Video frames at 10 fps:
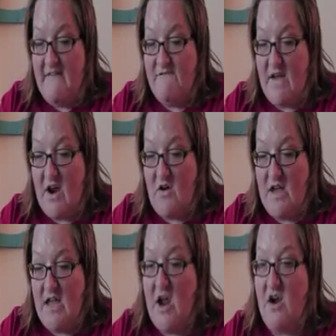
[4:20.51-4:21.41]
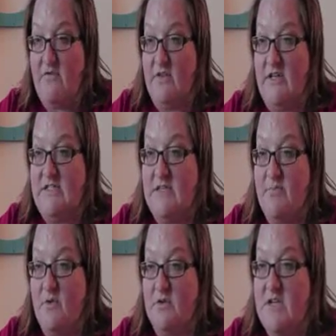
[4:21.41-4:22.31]
Very carefully,
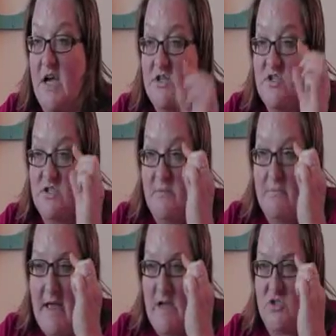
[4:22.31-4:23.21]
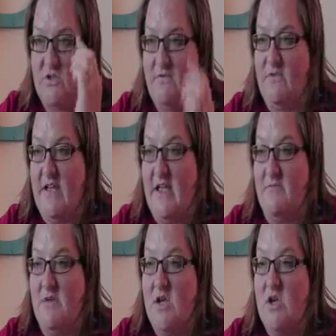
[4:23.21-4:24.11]
Dipper touched the match flame